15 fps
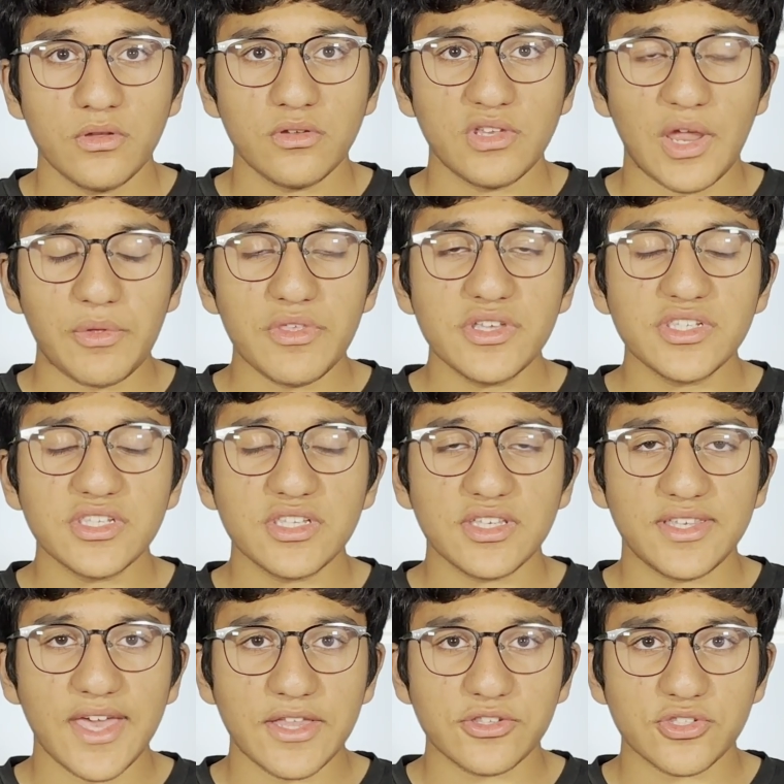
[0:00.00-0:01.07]
Now this is
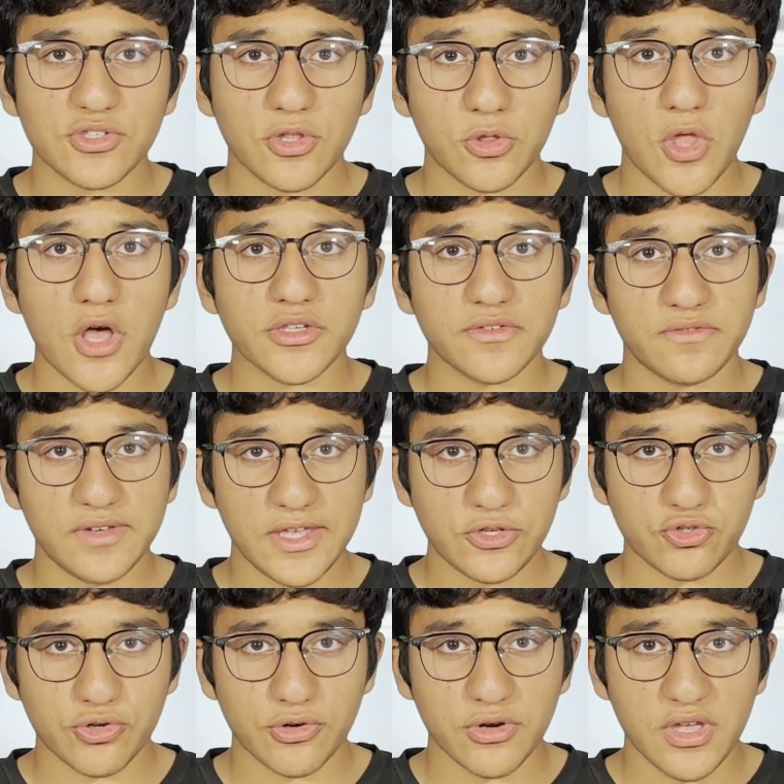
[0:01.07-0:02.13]
against the laws of
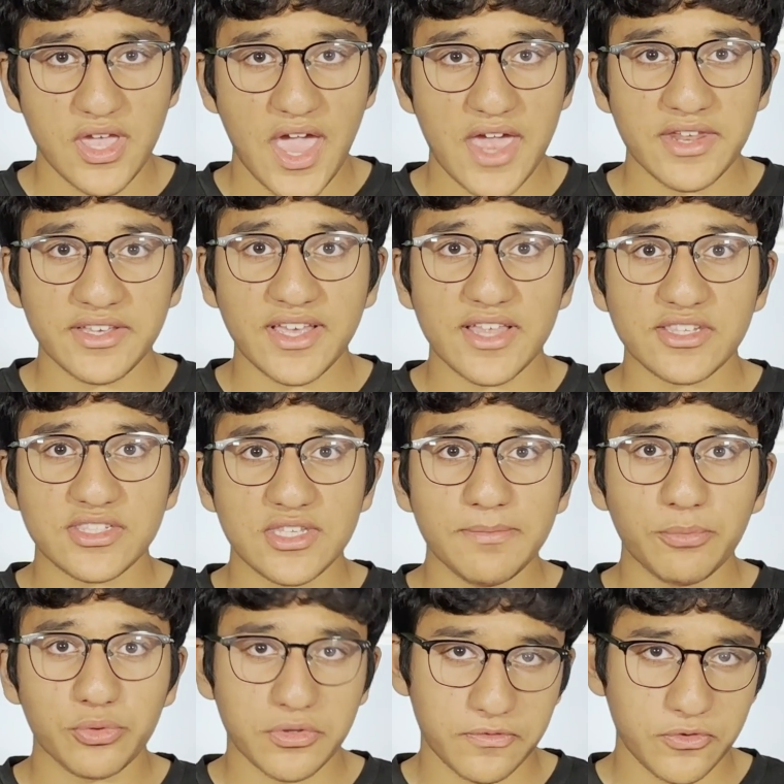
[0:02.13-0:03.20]
nature and against simple
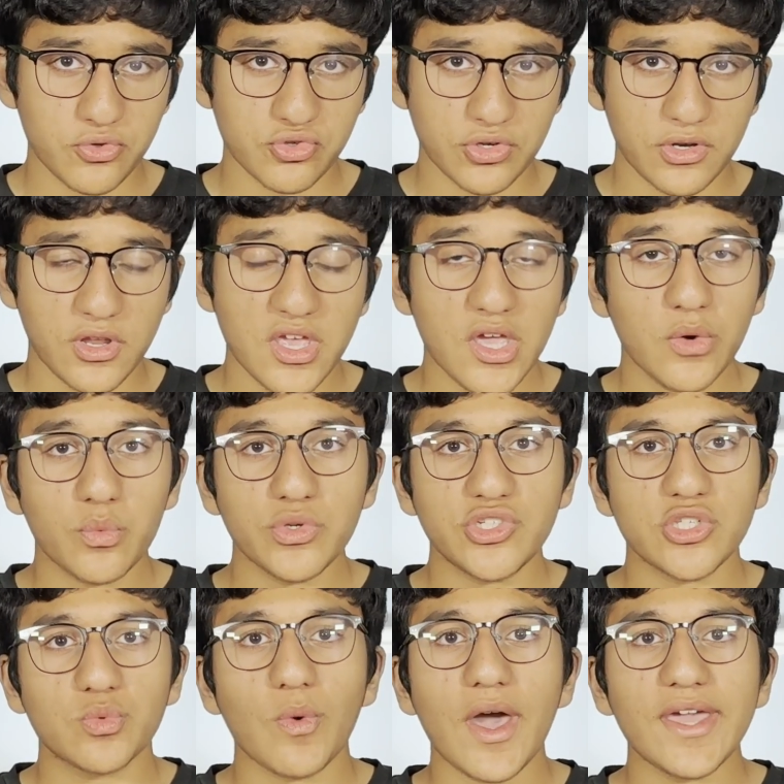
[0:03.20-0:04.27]
diffusion, which
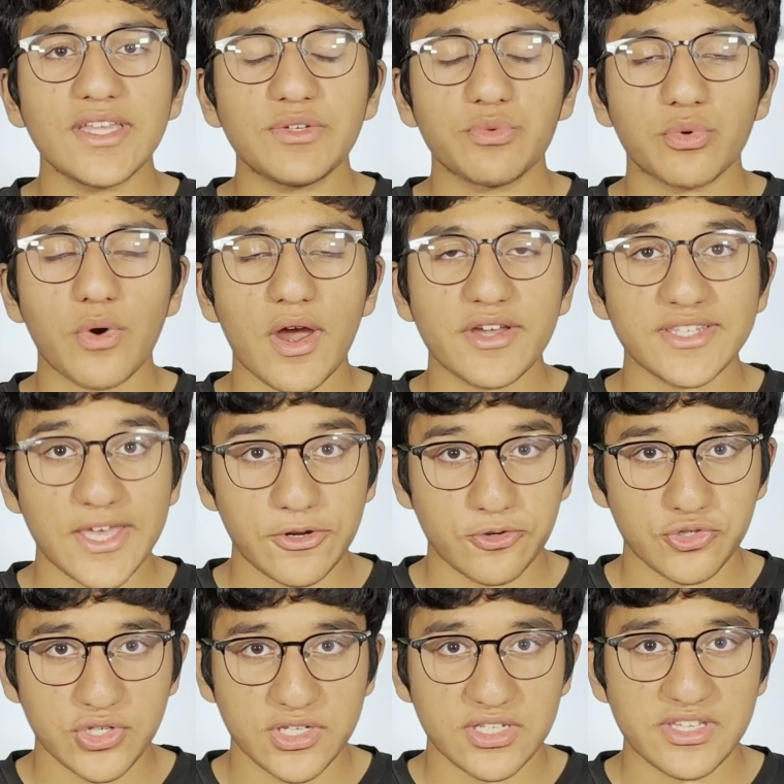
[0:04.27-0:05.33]
is why it requires
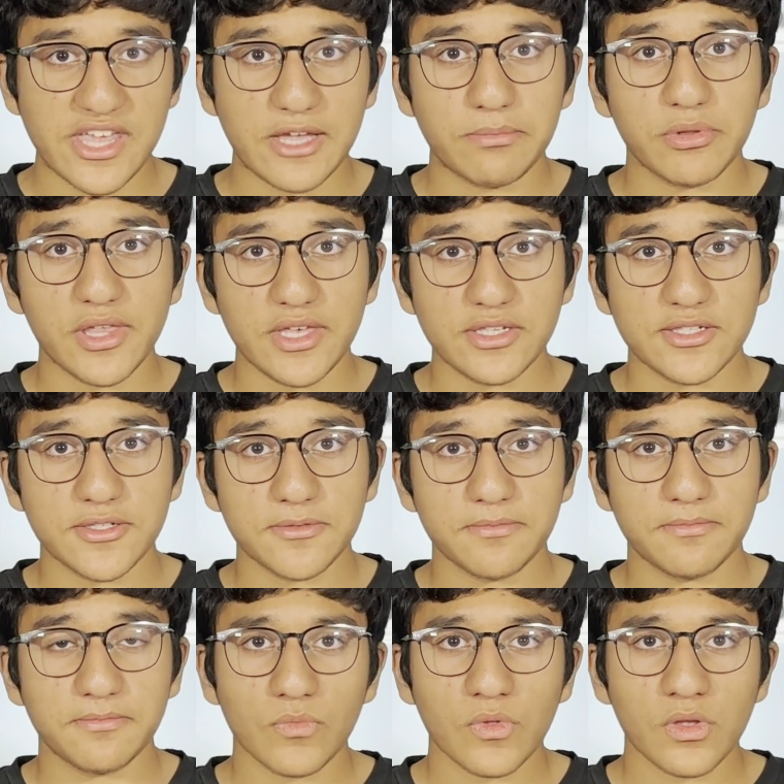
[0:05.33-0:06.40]
energy to take place.
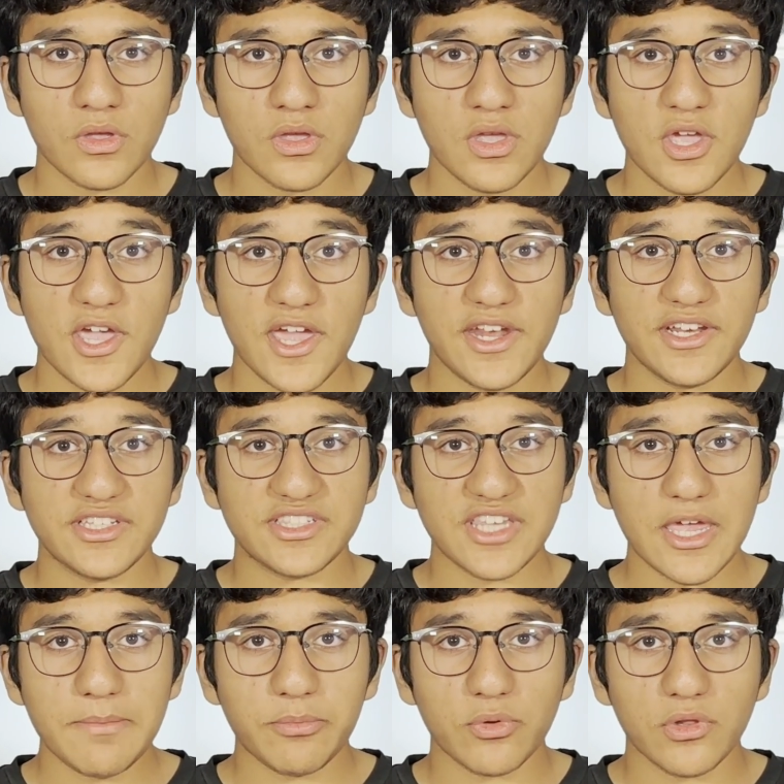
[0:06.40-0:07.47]
An
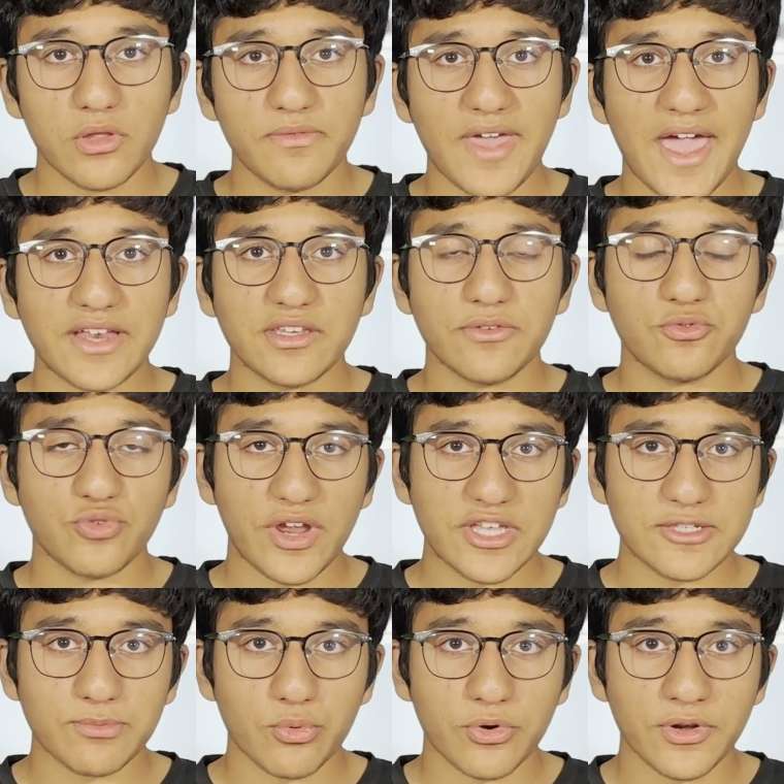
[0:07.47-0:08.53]
example of active
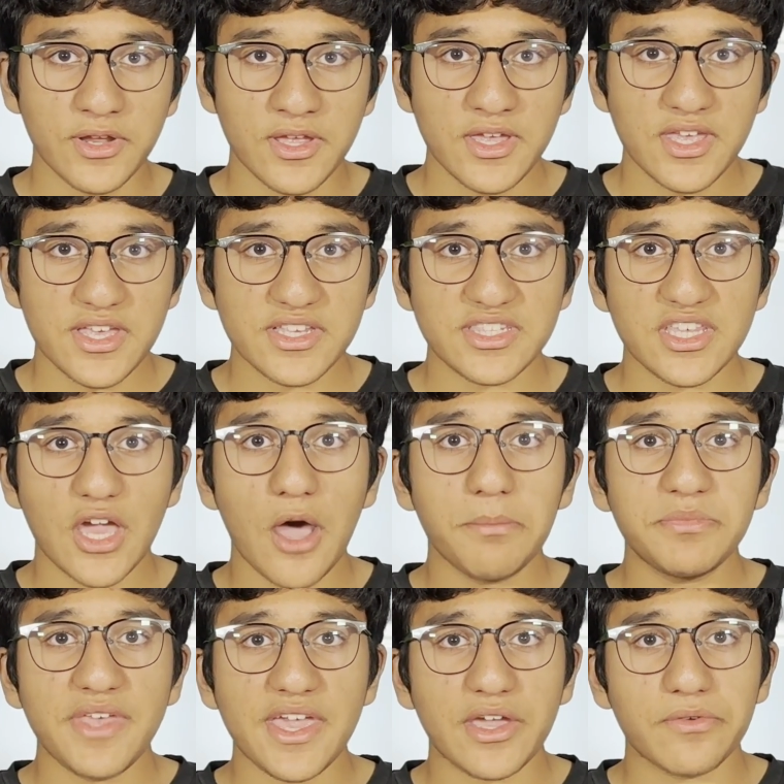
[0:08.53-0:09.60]
transport is the
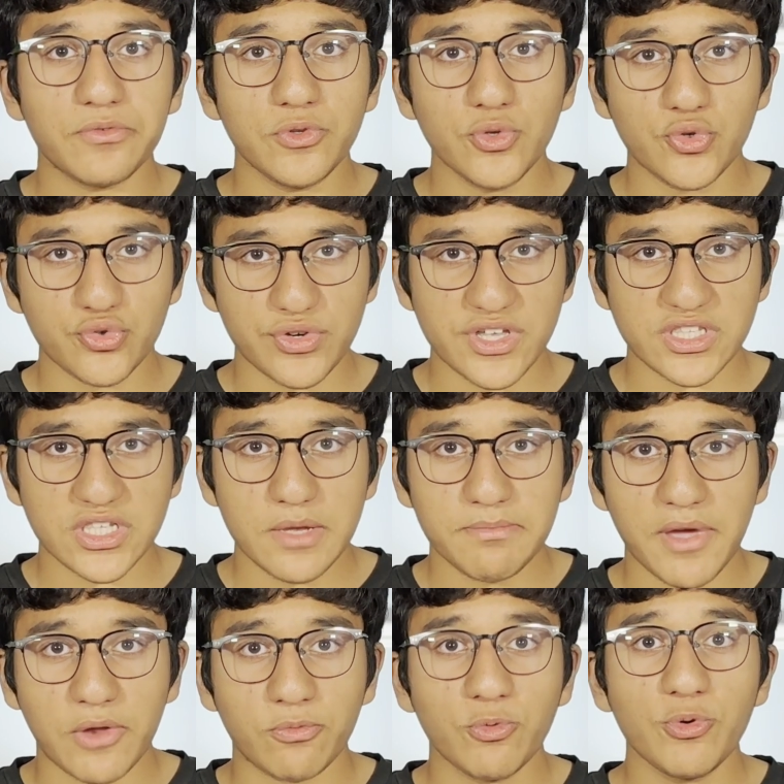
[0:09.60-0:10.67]
uptake of nutrients by
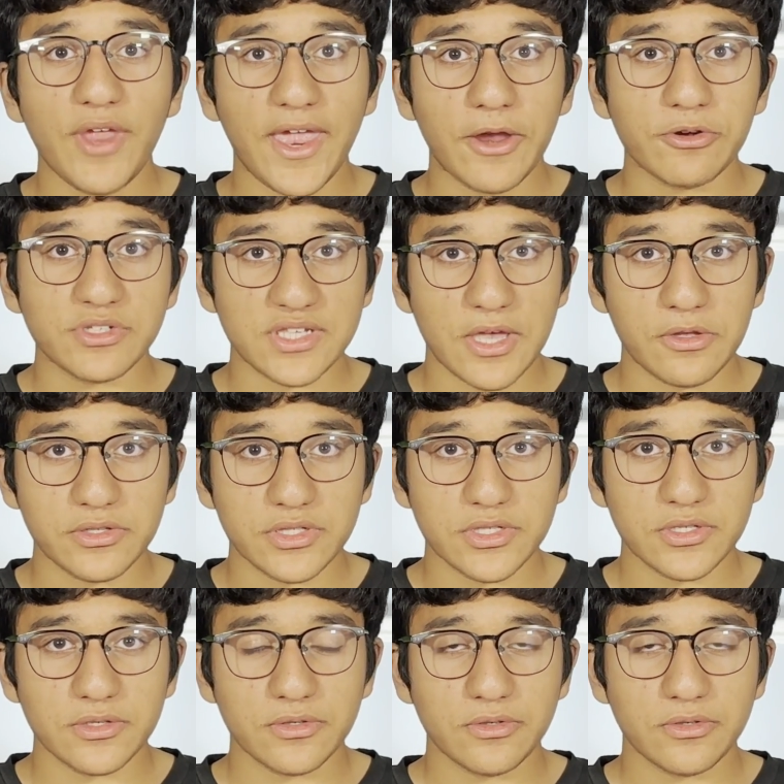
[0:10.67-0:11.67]
root hair cells.